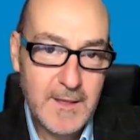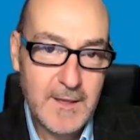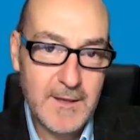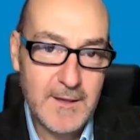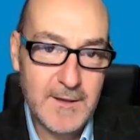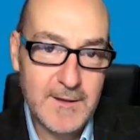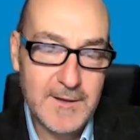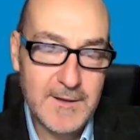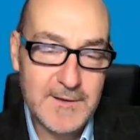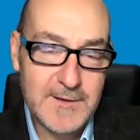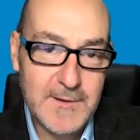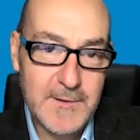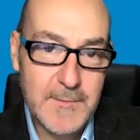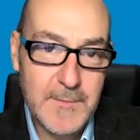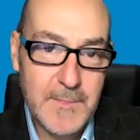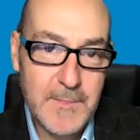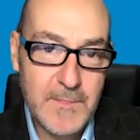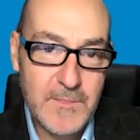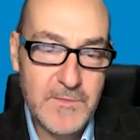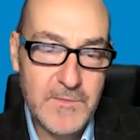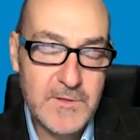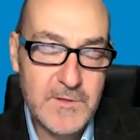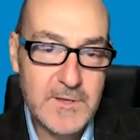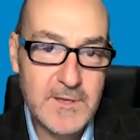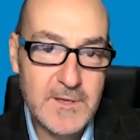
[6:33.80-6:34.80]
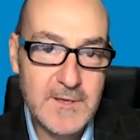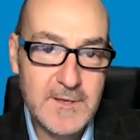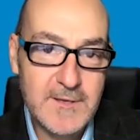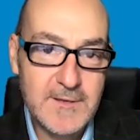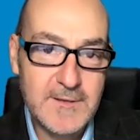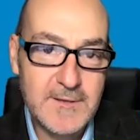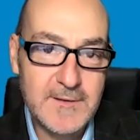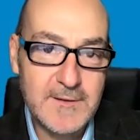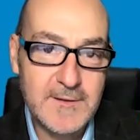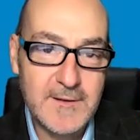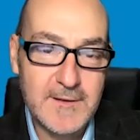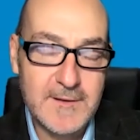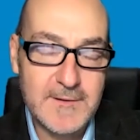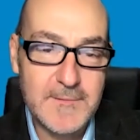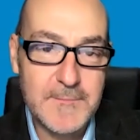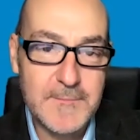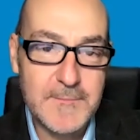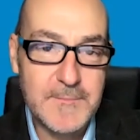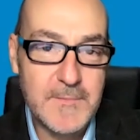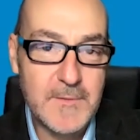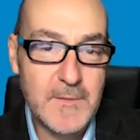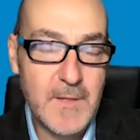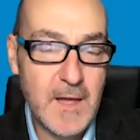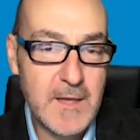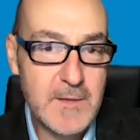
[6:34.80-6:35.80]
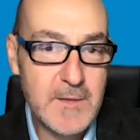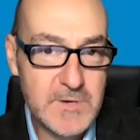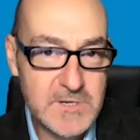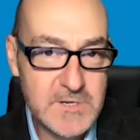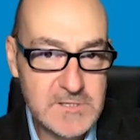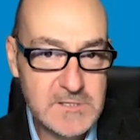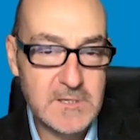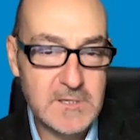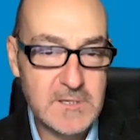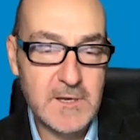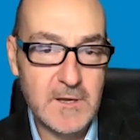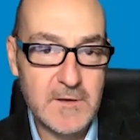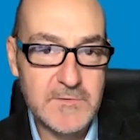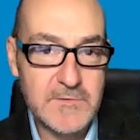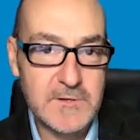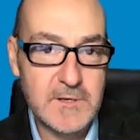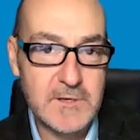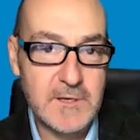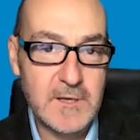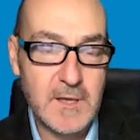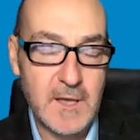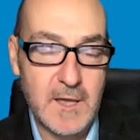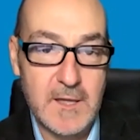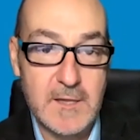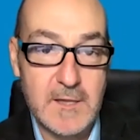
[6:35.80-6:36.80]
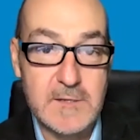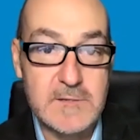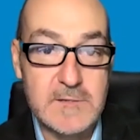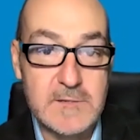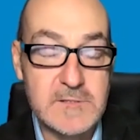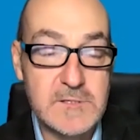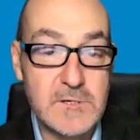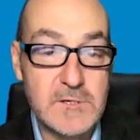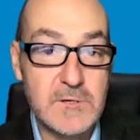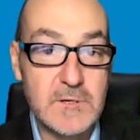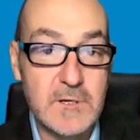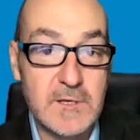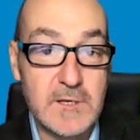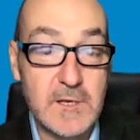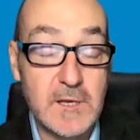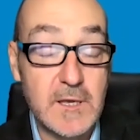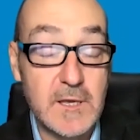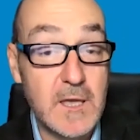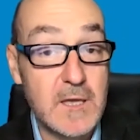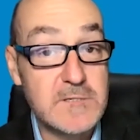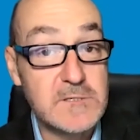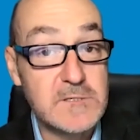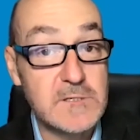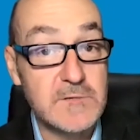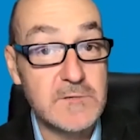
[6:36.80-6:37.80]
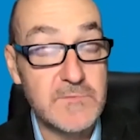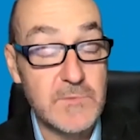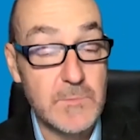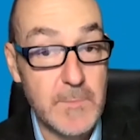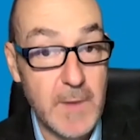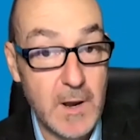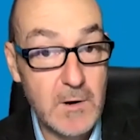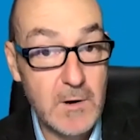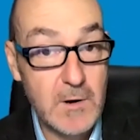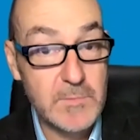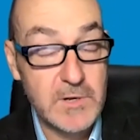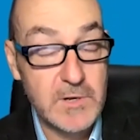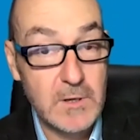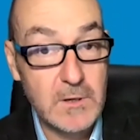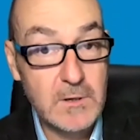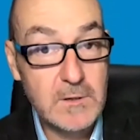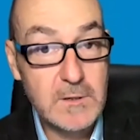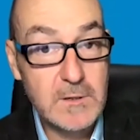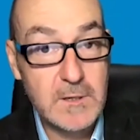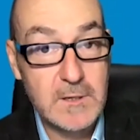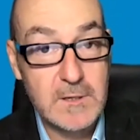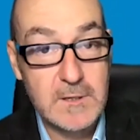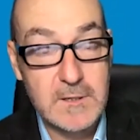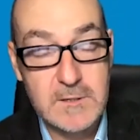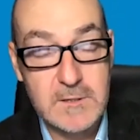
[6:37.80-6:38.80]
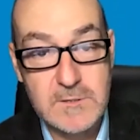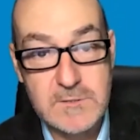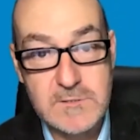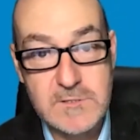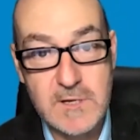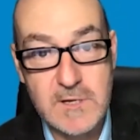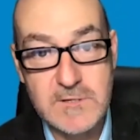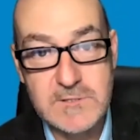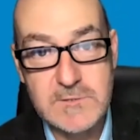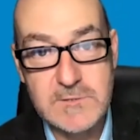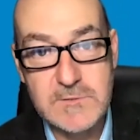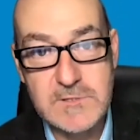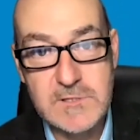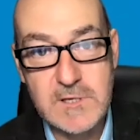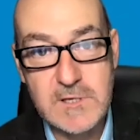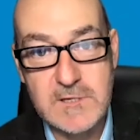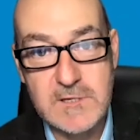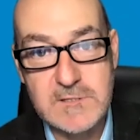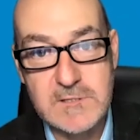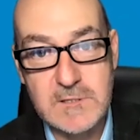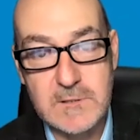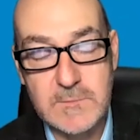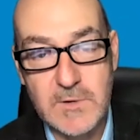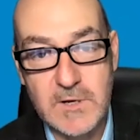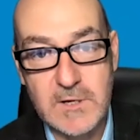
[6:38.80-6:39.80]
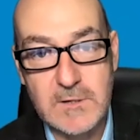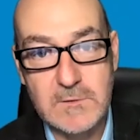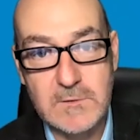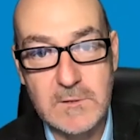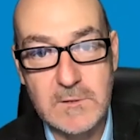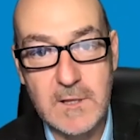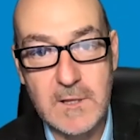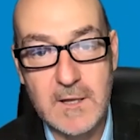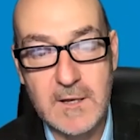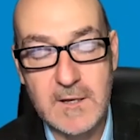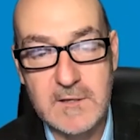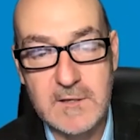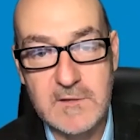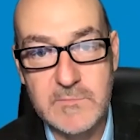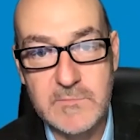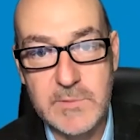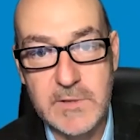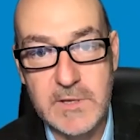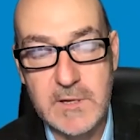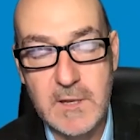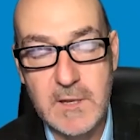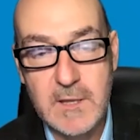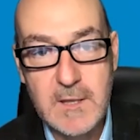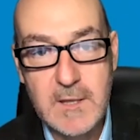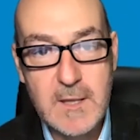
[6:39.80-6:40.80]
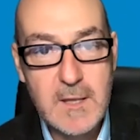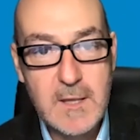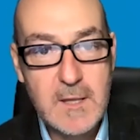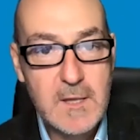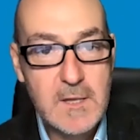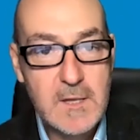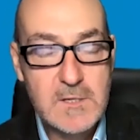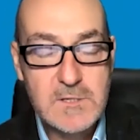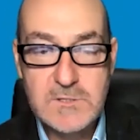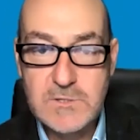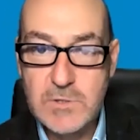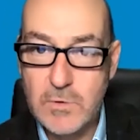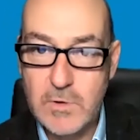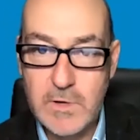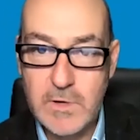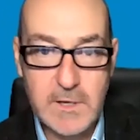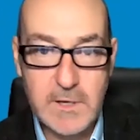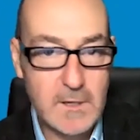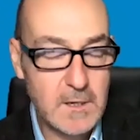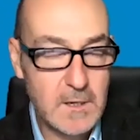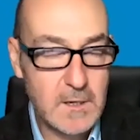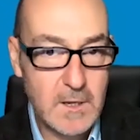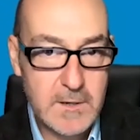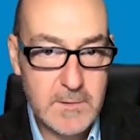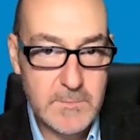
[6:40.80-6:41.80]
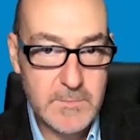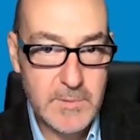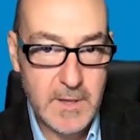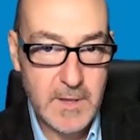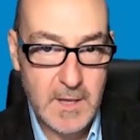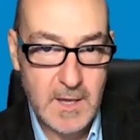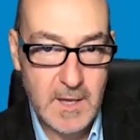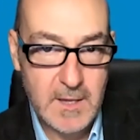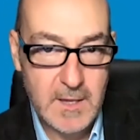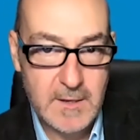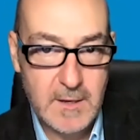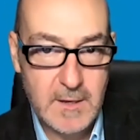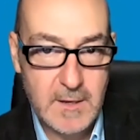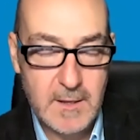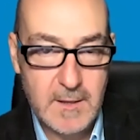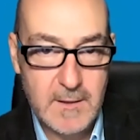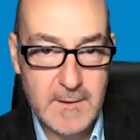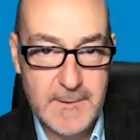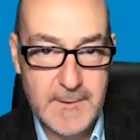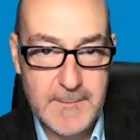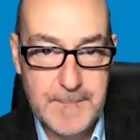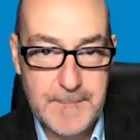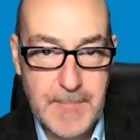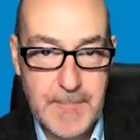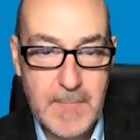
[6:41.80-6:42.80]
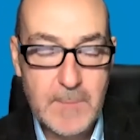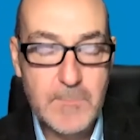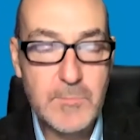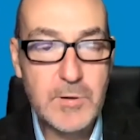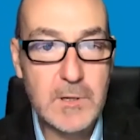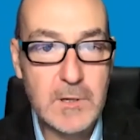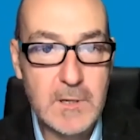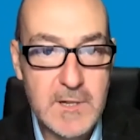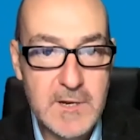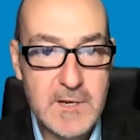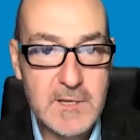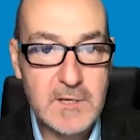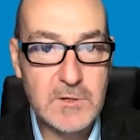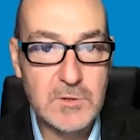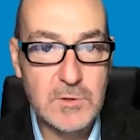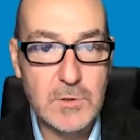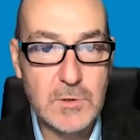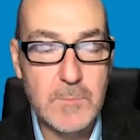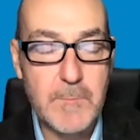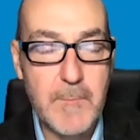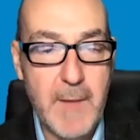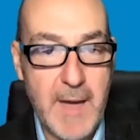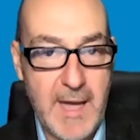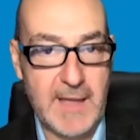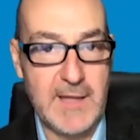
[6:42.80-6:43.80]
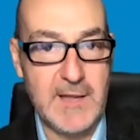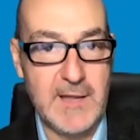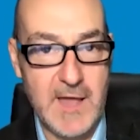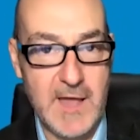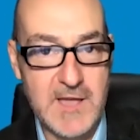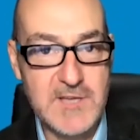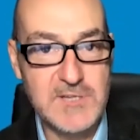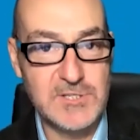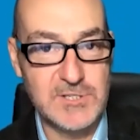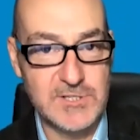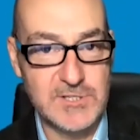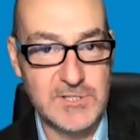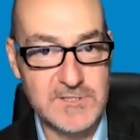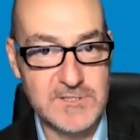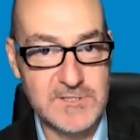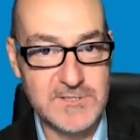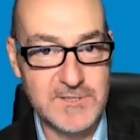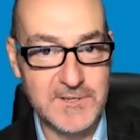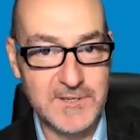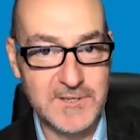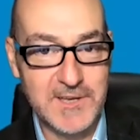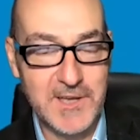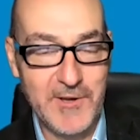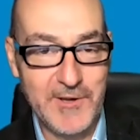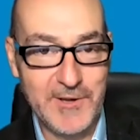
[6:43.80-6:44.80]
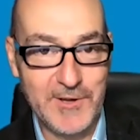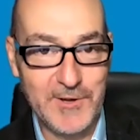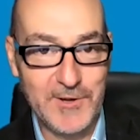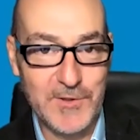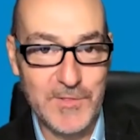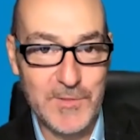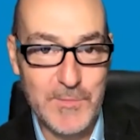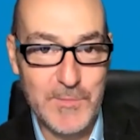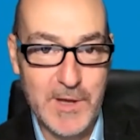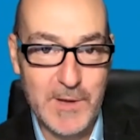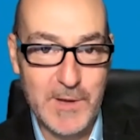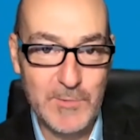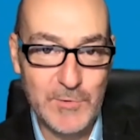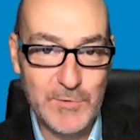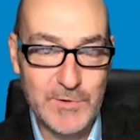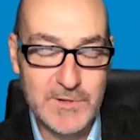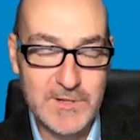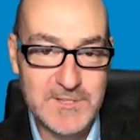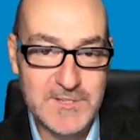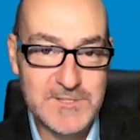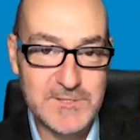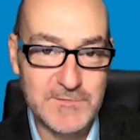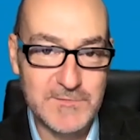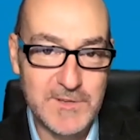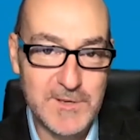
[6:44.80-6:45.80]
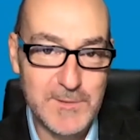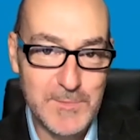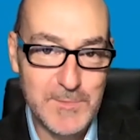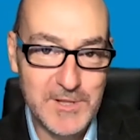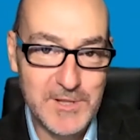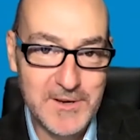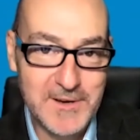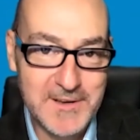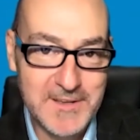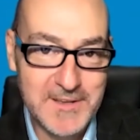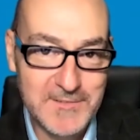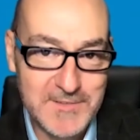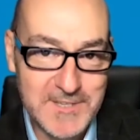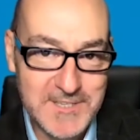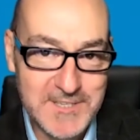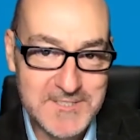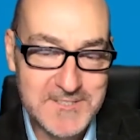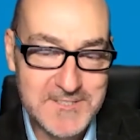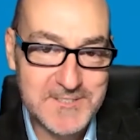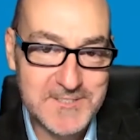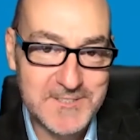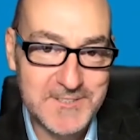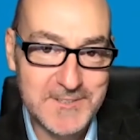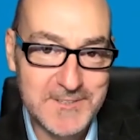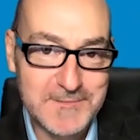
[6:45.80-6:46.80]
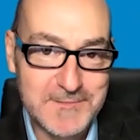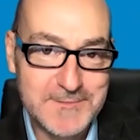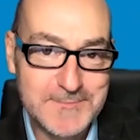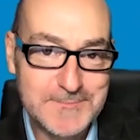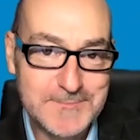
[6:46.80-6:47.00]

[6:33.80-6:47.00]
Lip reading: The ABC, I think, and certainly a councillor from Maribyrnong, who's known to us, Councillor Michael Clark, have been talking a lot about political machinations that are going on at the moment with lots of community events, Steve.